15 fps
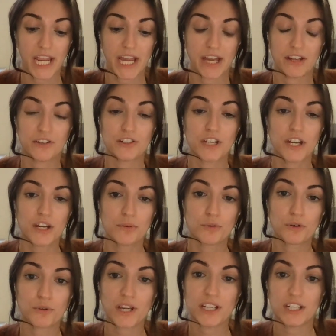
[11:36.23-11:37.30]
And
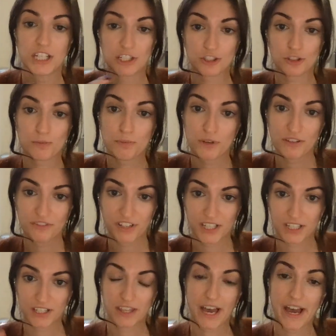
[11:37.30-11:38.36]
we'll create an issue
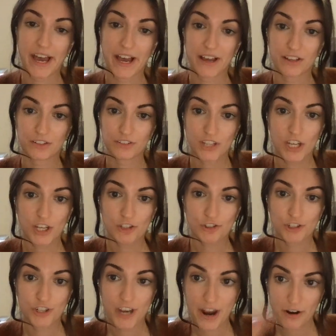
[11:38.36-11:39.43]
briefing that has
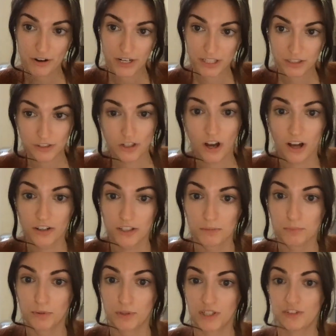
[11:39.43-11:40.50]
generic
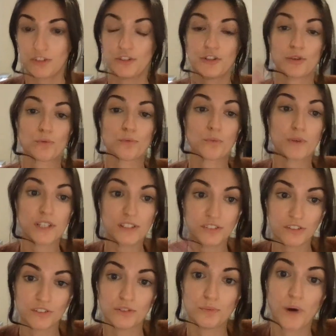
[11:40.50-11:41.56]
talking points,
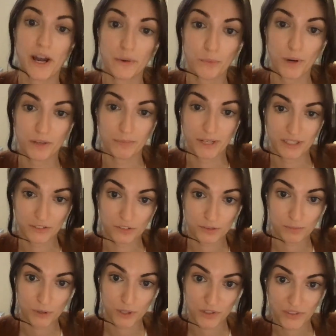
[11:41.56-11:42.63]
reasons why one might
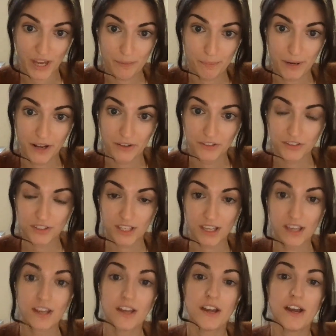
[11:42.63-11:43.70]
support that
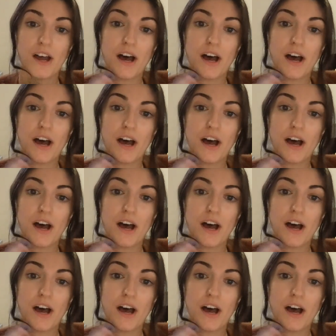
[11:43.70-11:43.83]
policy,